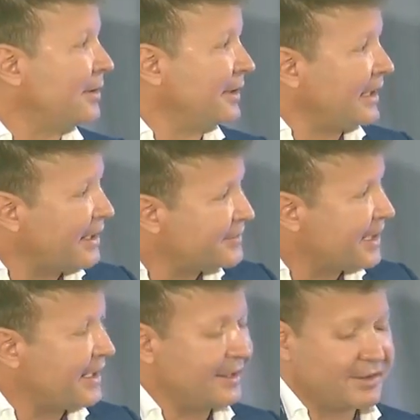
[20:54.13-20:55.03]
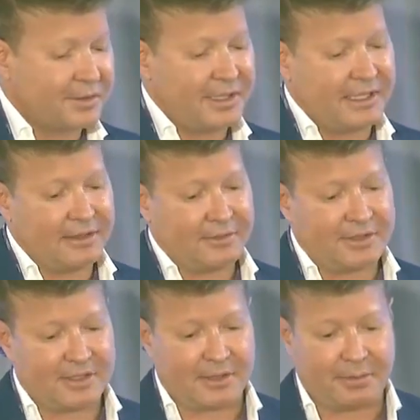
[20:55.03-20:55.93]
on the left side of the screen,
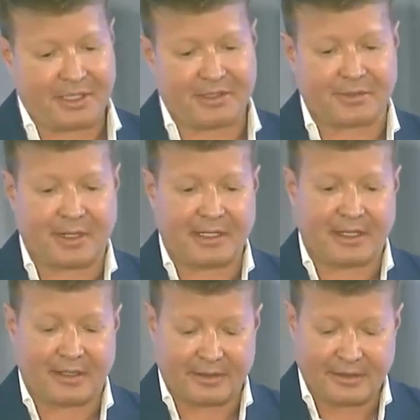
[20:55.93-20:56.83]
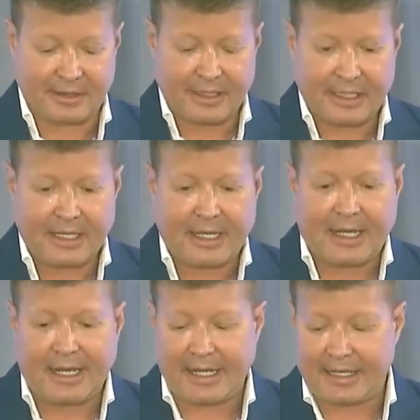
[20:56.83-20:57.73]
which is in the patient's right lung.
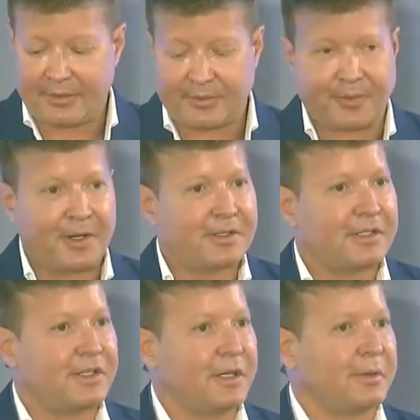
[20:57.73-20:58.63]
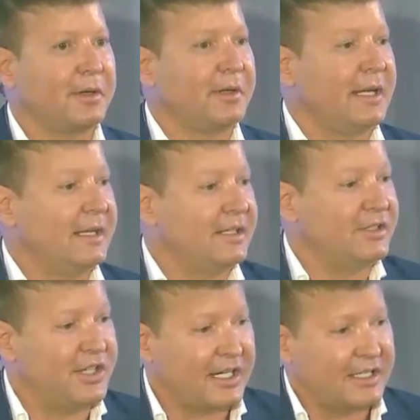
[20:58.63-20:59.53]
And we froze the tumor and
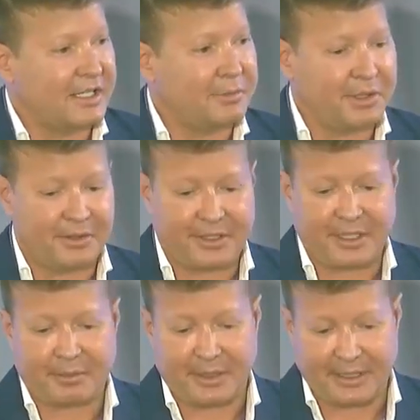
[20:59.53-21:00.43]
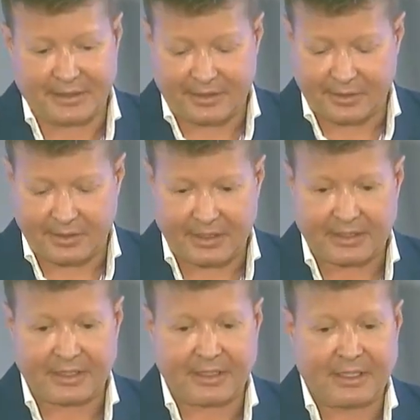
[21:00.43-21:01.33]
injected immunotherapy into
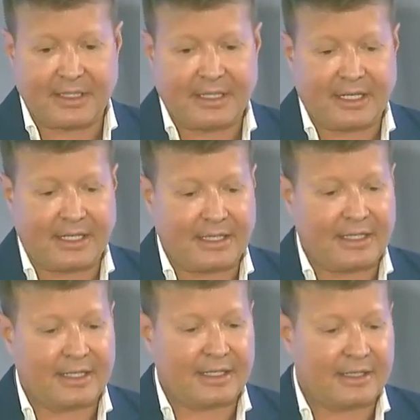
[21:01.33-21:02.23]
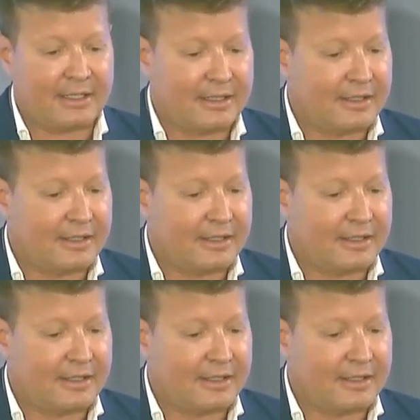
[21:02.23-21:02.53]
it. And then